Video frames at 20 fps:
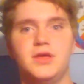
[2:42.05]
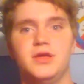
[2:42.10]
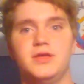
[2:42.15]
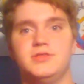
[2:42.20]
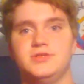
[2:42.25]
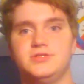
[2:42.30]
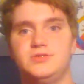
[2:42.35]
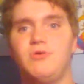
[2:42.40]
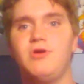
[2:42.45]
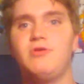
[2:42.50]

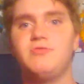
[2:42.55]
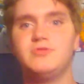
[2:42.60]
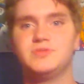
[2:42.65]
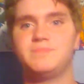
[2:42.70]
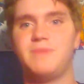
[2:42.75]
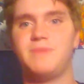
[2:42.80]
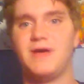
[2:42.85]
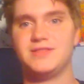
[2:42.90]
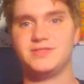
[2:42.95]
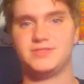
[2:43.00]
The story was
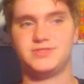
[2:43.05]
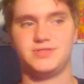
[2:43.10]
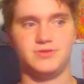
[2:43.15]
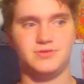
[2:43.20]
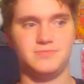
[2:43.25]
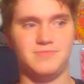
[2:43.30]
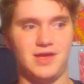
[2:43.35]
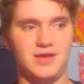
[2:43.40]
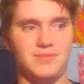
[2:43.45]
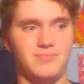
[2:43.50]

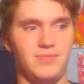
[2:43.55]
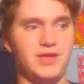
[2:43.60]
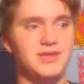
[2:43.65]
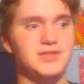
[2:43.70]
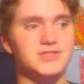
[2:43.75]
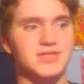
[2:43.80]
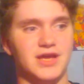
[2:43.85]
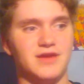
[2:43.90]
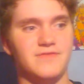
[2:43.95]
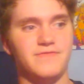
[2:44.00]
penciled by Mike
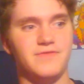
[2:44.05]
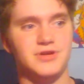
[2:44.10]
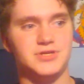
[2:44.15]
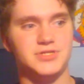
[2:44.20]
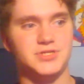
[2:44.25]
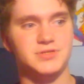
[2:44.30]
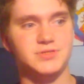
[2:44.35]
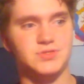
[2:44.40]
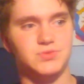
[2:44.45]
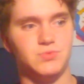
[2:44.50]
Zeck for
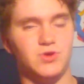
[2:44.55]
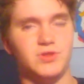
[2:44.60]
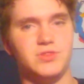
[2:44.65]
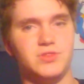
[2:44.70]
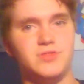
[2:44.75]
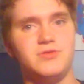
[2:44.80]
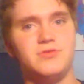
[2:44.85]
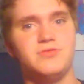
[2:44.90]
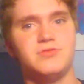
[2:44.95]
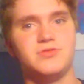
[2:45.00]
issues
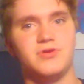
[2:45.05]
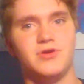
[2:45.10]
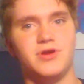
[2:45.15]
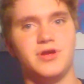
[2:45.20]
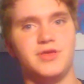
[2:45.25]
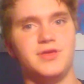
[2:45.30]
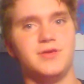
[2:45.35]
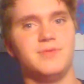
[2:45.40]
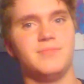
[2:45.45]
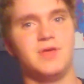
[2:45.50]
1 through
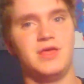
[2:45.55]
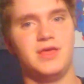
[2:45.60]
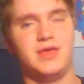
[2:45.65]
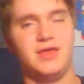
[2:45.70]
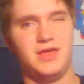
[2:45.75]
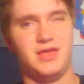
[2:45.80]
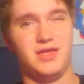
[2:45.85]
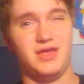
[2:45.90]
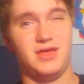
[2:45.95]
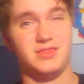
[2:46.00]
3,
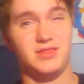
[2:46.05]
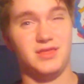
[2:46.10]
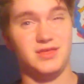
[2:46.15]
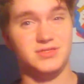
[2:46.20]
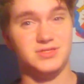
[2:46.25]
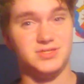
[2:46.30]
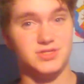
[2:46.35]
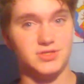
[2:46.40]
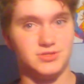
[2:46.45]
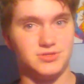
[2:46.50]
and
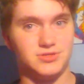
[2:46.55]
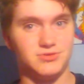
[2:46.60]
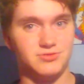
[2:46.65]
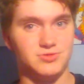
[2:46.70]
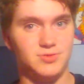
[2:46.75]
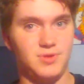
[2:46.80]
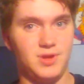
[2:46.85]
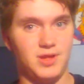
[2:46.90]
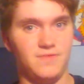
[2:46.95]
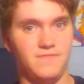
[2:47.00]
then 6 through
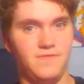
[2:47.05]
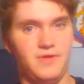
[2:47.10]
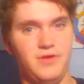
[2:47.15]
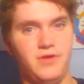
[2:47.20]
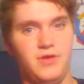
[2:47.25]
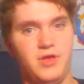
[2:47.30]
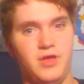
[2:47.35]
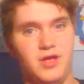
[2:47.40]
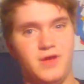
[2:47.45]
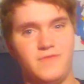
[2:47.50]
12.
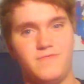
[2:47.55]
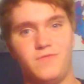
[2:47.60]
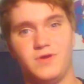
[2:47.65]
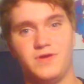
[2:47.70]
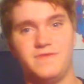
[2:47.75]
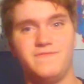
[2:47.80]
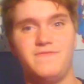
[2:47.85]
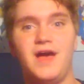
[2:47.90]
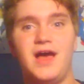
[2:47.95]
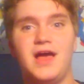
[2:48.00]
4
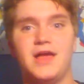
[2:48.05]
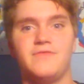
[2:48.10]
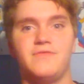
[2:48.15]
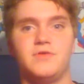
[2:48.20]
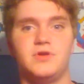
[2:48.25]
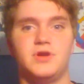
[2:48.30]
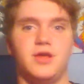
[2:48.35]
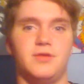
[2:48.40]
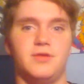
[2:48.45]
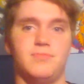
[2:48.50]
and 5
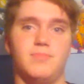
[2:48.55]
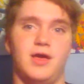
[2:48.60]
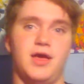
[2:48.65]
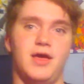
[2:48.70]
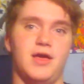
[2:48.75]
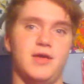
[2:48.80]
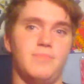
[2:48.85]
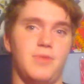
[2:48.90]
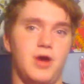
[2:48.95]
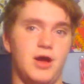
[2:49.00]
were done
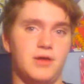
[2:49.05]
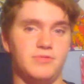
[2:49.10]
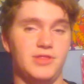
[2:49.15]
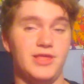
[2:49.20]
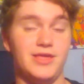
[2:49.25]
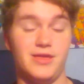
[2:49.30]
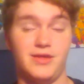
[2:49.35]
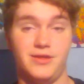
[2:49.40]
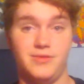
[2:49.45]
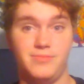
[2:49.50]
by Bob
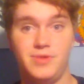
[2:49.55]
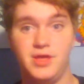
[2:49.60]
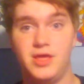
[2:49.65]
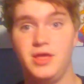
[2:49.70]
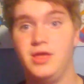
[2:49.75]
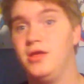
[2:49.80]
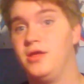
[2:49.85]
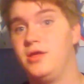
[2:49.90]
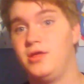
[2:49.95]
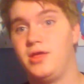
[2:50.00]
Layton.
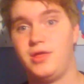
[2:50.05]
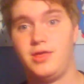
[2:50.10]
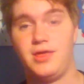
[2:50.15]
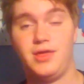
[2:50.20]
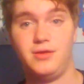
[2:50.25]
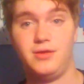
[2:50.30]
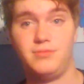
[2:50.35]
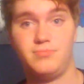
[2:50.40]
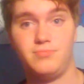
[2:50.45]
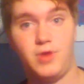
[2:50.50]

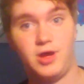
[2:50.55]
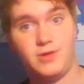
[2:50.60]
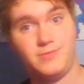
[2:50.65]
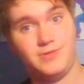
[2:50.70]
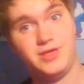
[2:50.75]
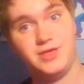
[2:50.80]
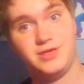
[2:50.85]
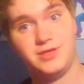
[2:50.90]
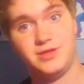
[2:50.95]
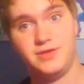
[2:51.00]
And Bob
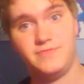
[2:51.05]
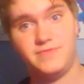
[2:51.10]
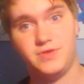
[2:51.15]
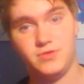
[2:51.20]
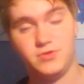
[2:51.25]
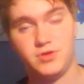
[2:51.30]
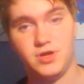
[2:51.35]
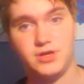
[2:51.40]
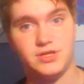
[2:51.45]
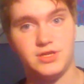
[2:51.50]
Layton, if
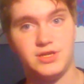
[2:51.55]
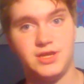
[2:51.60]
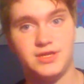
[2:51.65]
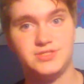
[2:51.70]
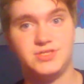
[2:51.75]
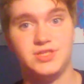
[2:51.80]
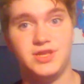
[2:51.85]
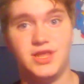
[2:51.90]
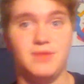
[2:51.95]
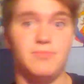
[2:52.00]
you
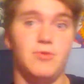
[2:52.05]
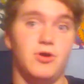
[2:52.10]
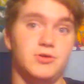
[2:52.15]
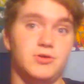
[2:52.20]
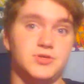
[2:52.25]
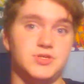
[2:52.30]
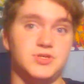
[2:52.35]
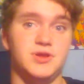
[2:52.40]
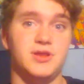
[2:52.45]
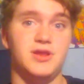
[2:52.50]
recognize the name,
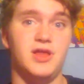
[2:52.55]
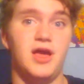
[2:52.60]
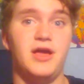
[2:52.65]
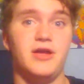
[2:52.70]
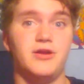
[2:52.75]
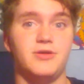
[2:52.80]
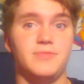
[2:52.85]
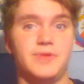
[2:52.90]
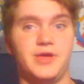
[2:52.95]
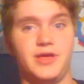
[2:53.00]
also did
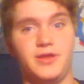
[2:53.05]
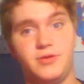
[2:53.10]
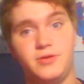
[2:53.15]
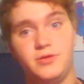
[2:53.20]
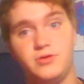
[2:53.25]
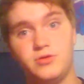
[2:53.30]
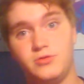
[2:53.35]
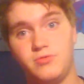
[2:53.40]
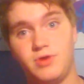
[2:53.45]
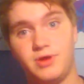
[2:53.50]
Iron Man,
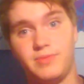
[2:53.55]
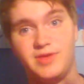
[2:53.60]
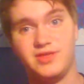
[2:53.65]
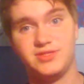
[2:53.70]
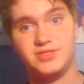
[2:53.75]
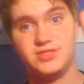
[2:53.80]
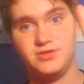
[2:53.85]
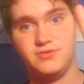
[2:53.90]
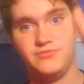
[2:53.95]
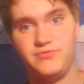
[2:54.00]
who I
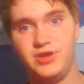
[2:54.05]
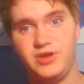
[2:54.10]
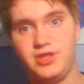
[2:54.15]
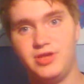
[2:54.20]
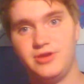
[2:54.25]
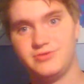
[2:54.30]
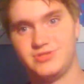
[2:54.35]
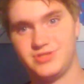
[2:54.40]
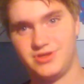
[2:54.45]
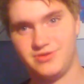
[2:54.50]
made 2
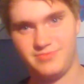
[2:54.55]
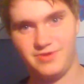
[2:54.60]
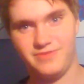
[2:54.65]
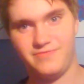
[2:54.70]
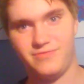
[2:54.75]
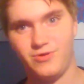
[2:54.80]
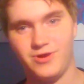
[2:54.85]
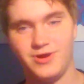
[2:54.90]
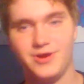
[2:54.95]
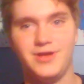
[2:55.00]
videos on
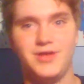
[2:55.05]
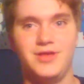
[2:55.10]
before.